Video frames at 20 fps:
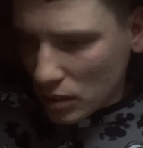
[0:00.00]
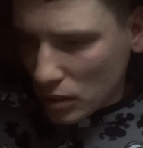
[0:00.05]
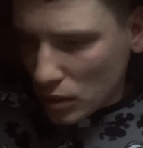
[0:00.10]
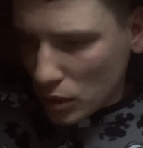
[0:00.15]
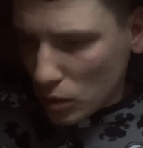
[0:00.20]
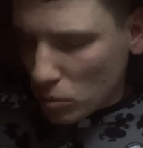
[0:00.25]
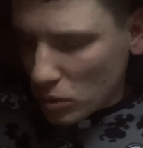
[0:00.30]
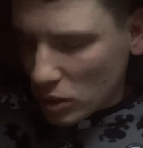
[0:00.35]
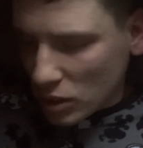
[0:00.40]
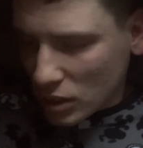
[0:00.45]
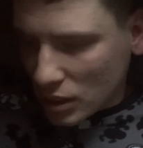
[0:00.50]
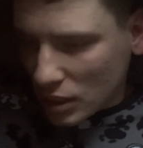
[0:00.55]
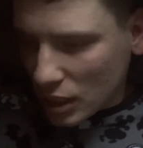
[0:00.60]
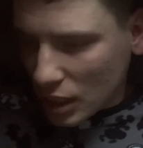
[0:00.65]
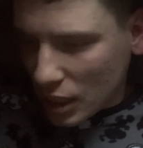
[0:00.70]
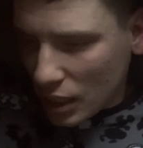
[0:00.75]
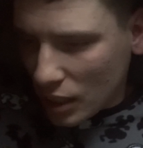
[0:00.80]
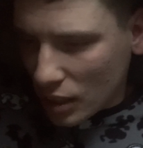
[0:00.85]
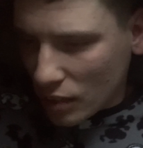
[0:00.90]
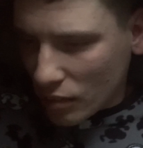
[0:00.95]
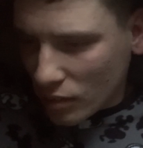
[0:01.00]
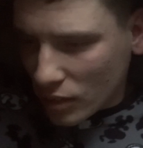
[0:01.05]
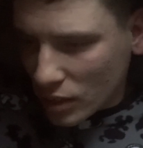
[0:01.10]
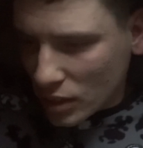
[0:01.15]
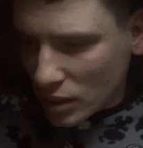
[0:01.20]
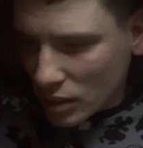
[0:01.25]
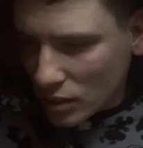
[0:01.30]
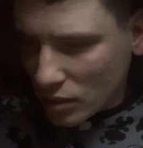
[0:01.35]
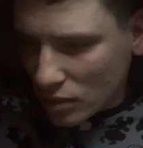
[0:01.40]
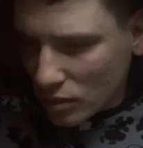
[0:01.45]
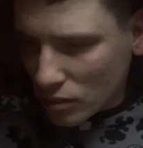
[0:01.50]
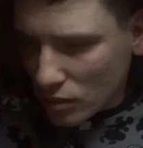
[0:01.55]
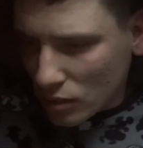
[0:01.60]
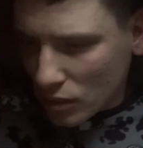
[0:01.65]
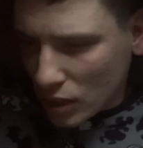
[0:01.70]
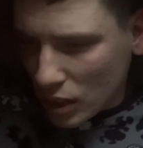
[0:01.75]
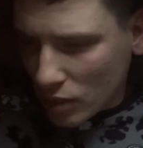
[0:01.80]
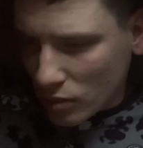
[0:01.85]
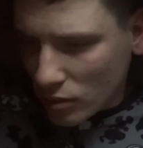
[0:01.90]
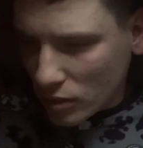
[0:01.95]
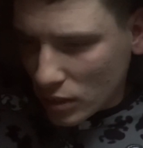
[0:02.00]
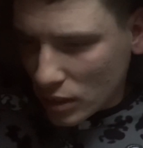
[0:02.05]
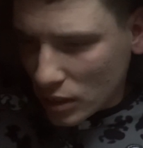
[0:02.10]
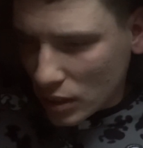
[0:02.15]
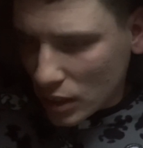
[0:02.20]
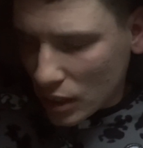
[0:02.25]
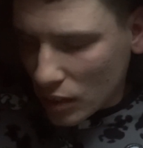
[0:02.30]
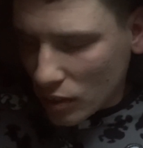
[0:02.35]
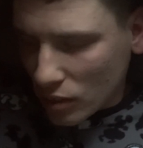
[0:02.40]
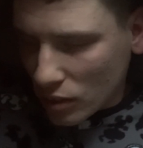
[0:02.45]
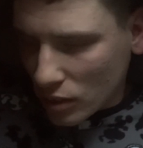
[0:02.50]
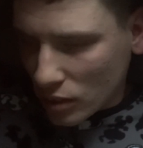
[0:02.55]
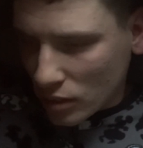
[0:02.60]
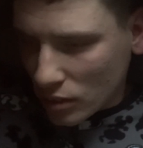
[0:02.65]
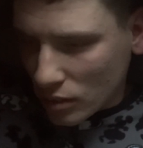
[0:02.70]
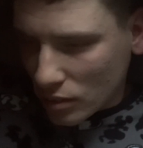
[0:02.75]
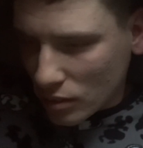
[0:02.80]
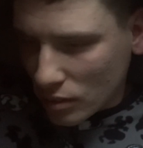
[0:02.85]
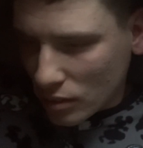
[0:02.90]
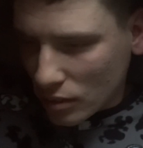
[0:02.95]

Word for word: I'm just tired of this lifestyle and